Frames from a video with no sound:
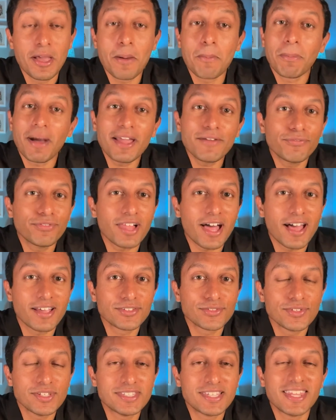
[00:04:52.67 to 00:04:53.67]
My
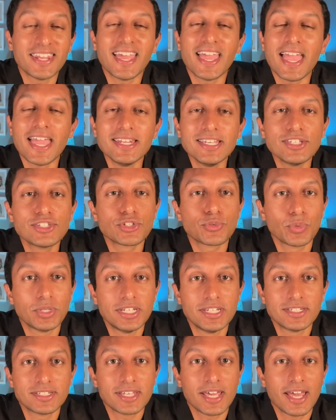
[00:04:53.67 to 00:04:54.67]
philosophy is that any
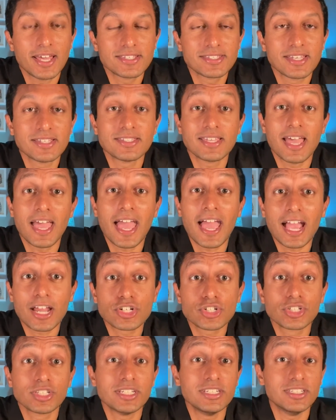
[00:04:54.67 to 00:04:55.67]
screening test that's
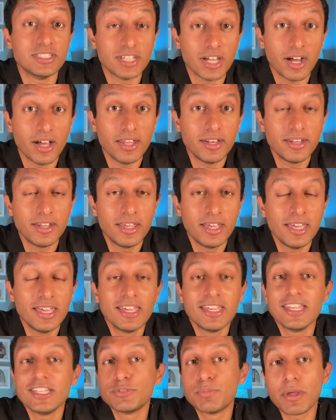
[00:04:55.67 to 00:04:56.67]
actually done
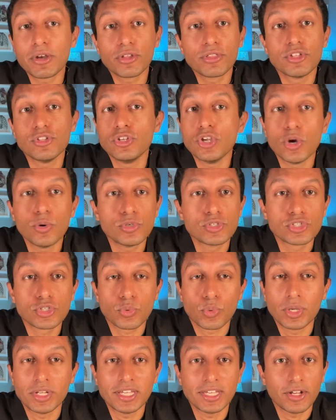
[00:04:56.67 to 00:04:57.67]
is better than no
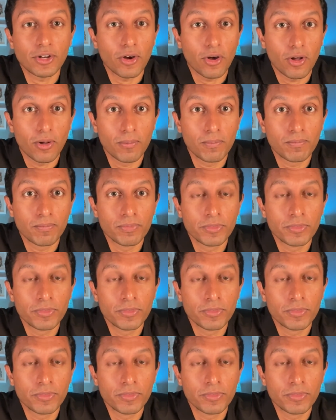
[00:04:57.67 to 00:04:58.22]
screening at all.